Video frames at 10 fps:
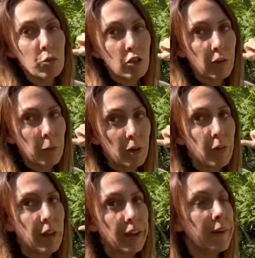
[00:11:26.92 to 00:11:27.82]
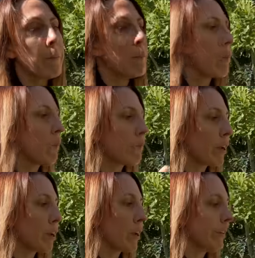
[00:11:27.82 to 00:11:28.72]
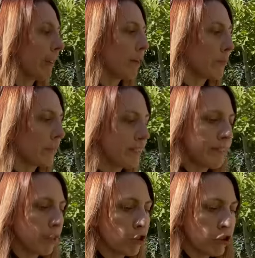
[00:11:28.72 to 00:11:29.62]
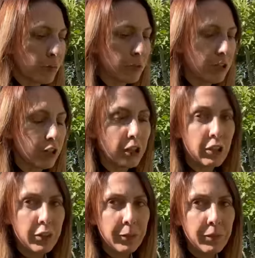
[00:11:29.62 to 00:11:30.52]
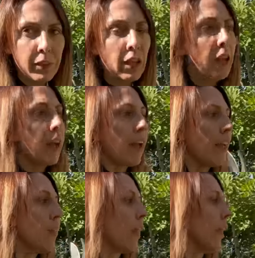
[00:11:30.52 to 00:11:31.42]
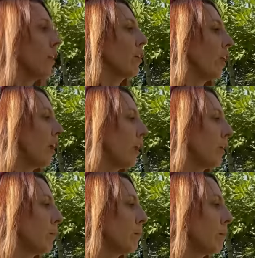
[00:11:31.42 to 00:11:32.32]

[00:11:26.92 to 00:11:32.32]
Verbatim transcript: shove them all in there. They can break down, be nice nitrogen material. And then um,